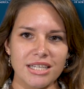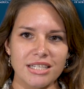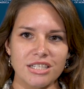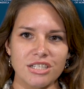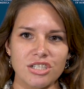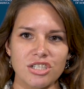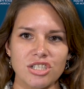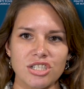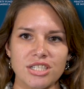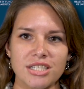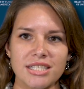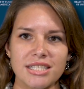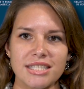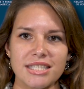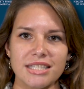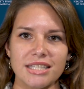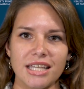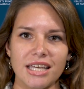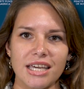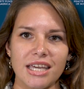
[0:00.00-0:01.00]
conditions
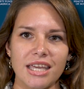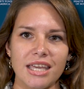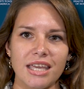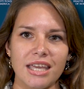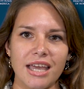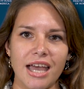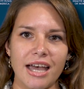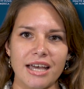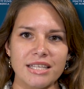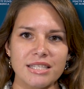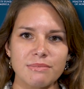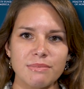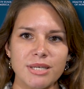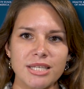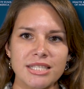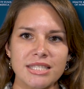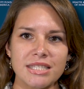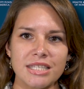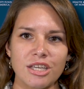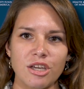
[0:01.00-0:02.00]
like
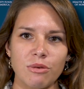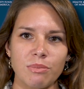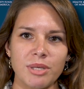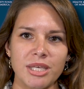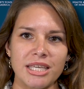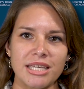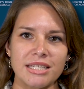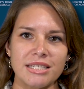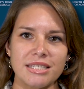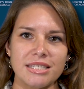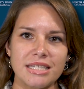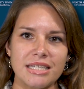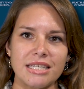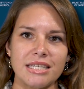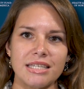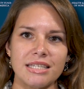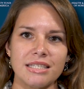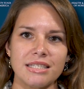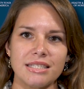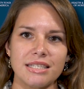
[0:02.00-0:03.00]
asthma,
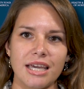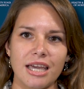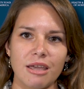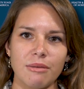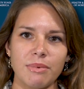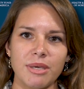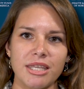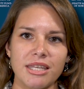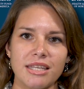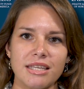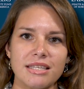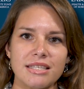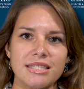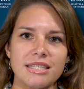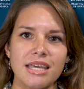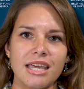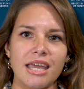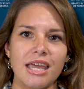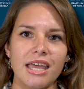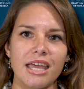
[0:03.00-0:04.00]
COPD,
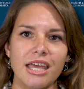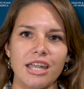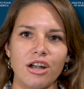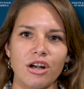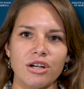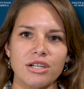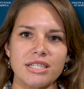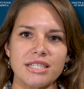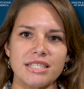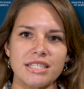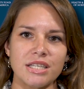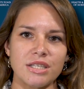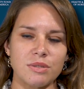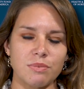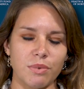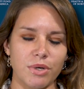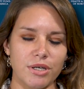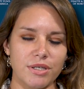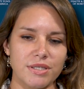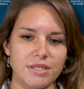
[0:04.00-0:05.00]
diabetes, and heart
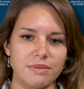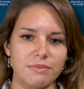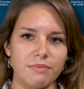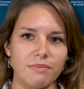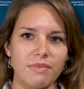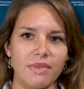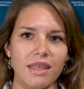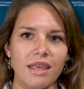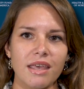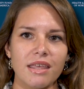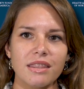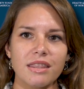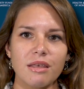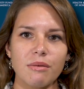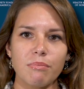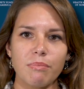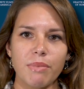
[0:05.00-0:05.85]
disease worse. The